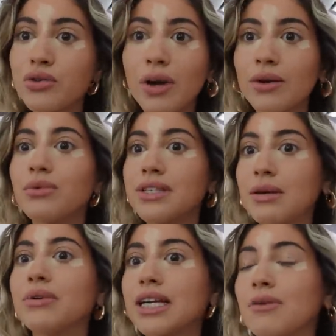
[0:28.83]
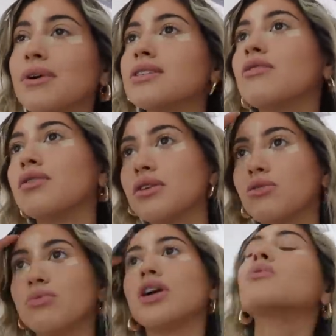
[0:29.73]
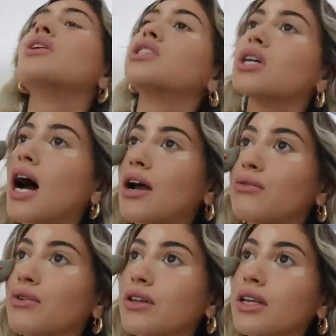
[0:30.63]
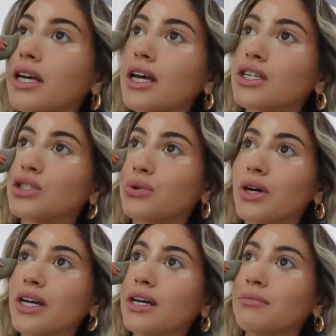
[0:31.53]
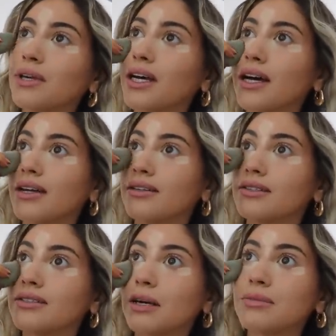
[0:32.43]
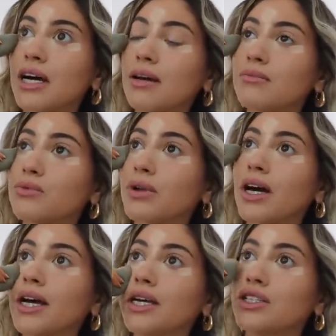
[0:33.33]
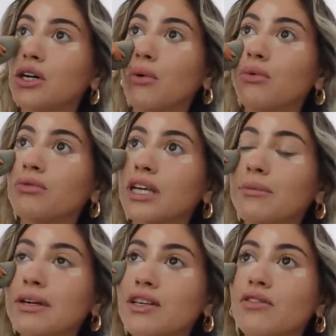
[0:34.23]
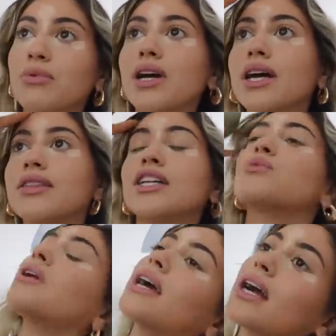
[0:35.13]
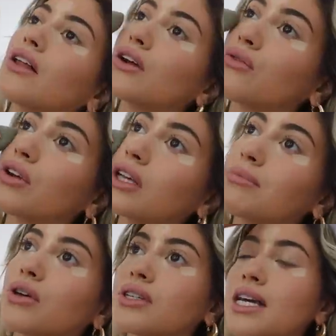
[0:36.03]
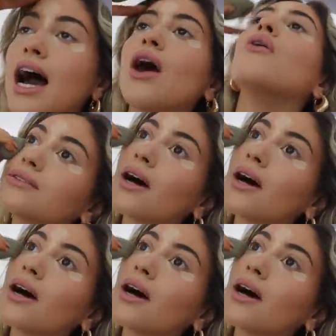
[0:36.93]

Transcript: So I was able to give myself a little break, which I really enjoy, because sometimes when I don't give myself a break, that's when I get like really burnt out.